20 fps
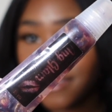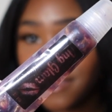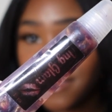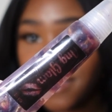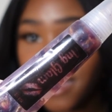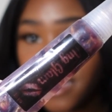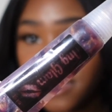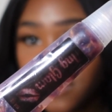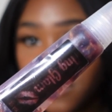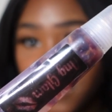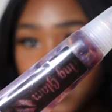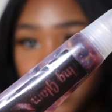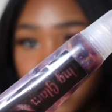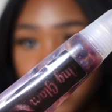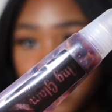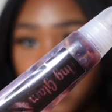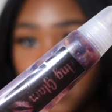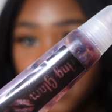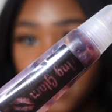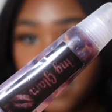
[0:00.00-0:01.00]
That's really
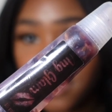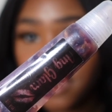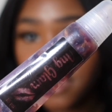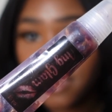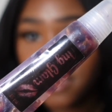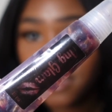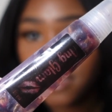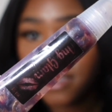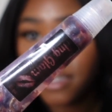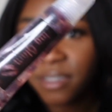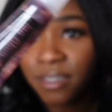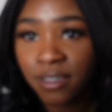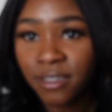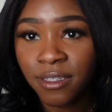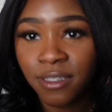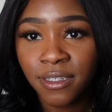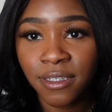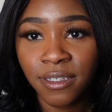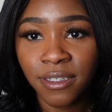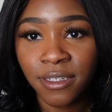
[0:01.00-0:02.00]
good.
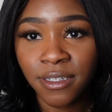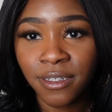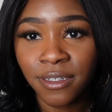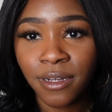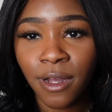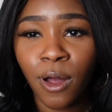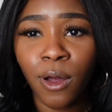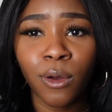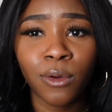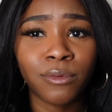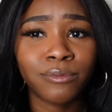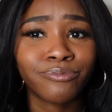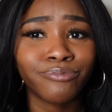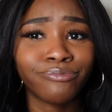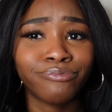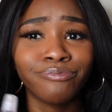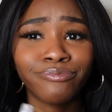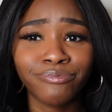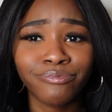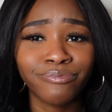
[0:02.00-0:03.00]
Oh,
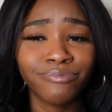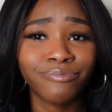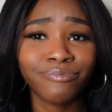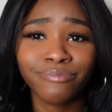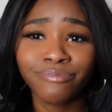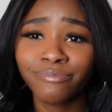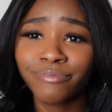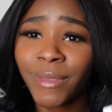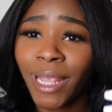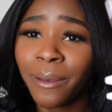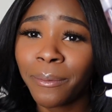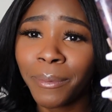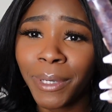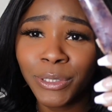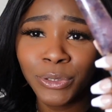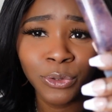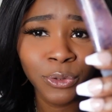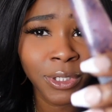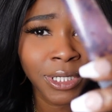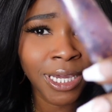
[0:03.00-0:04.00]

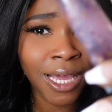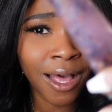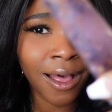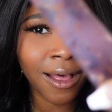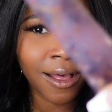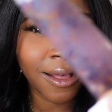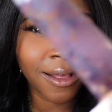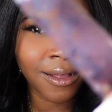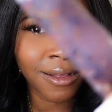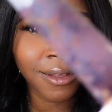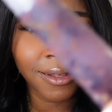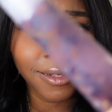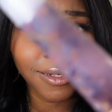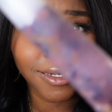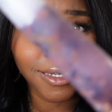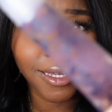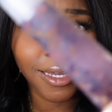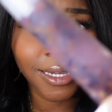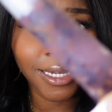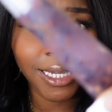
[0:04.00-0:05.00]
make sure y'all
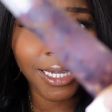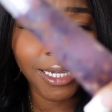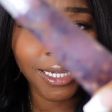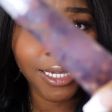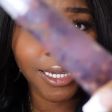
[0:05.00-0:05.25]
getting